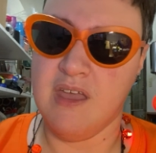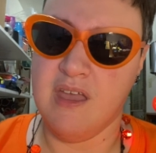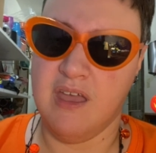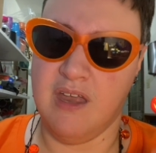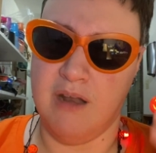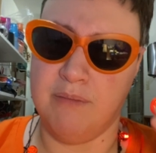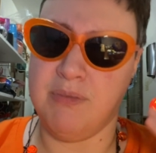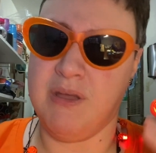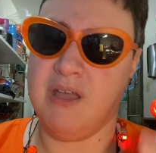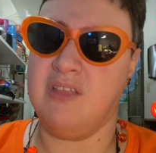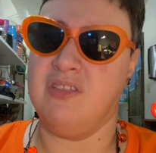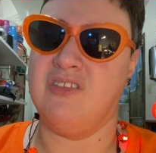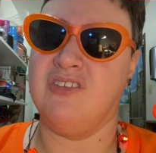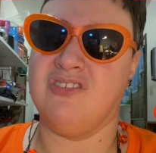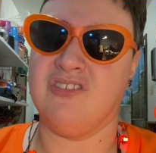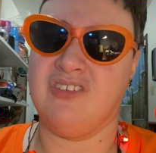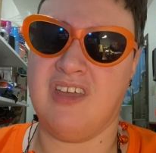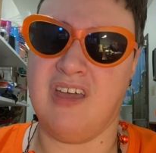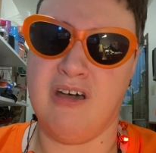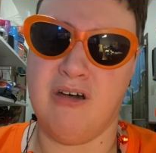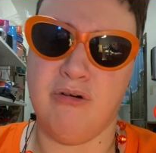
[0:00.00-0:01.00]
I paint the
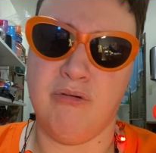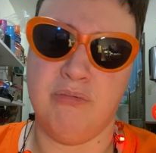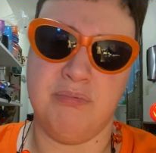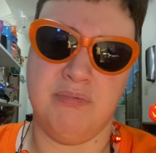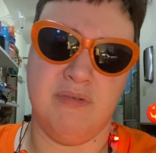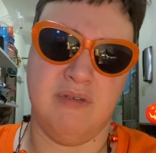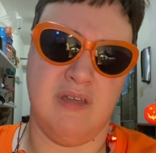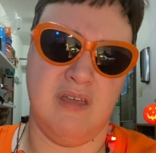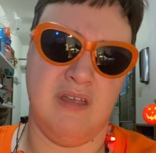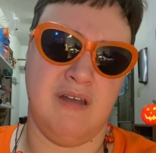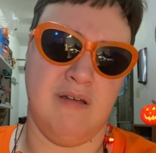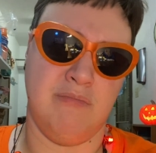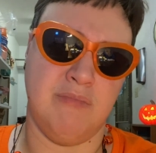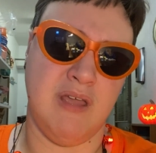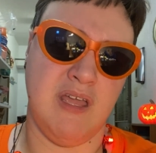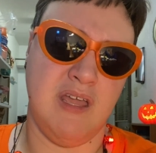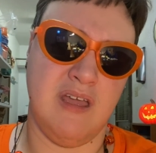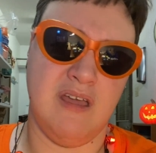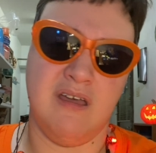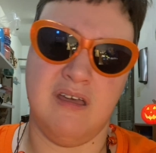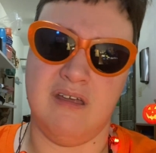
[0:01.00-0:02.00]
scalp and I
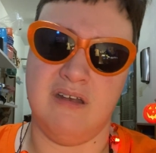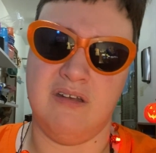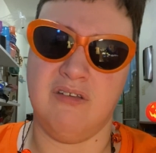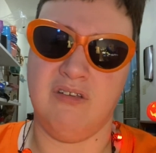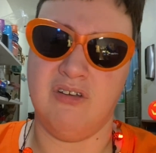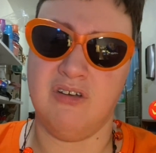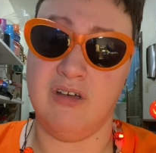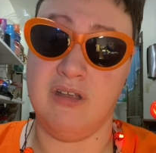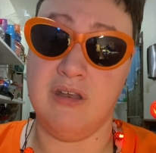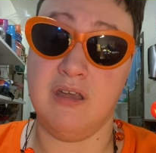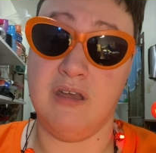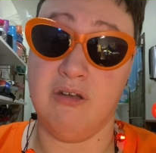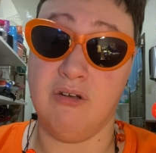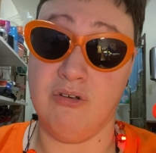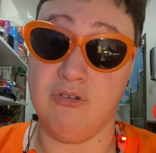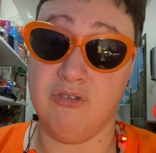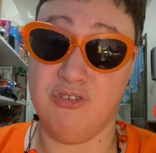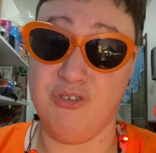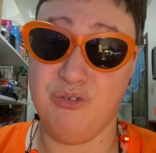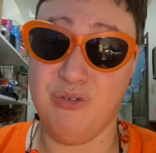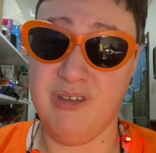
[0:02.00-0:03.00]
may add cut hair
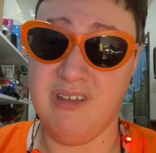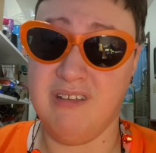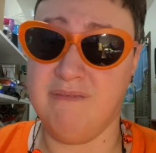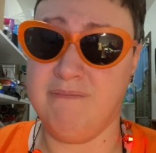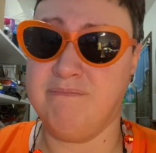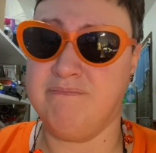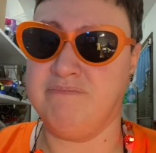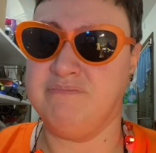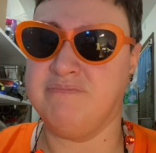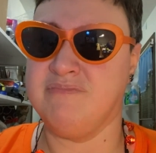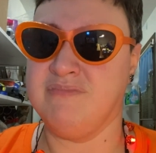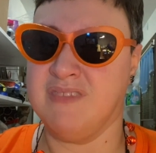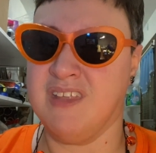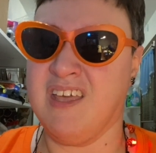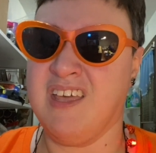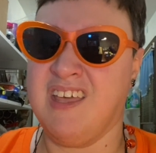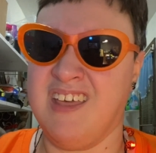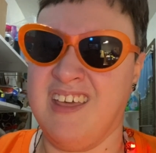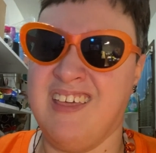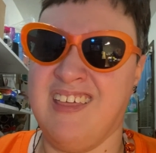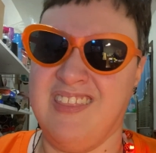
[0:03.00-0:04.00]
to it.
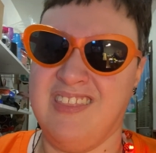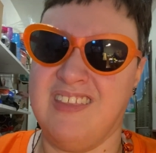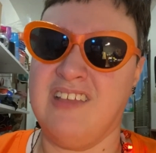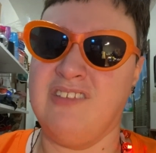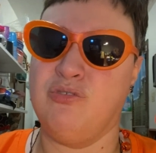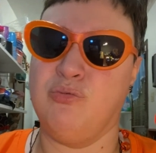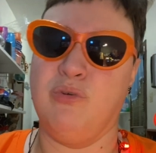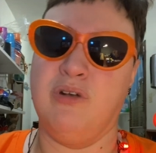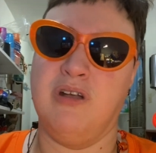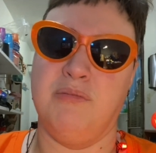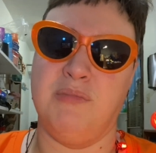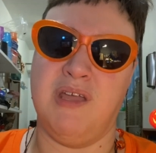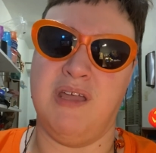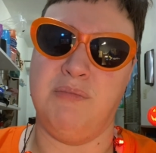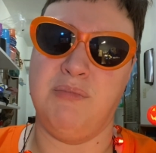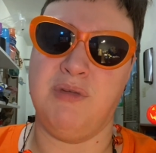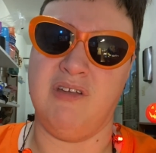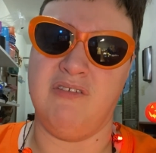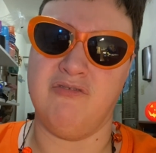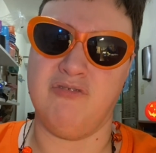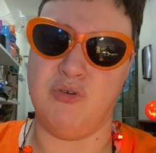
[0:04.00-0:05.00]
That's what I'm
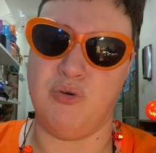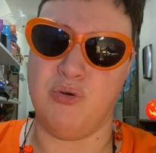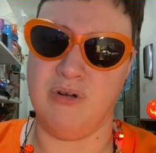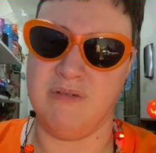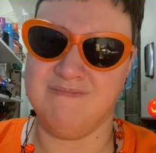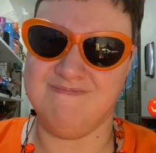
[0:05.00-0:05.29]
aiming for.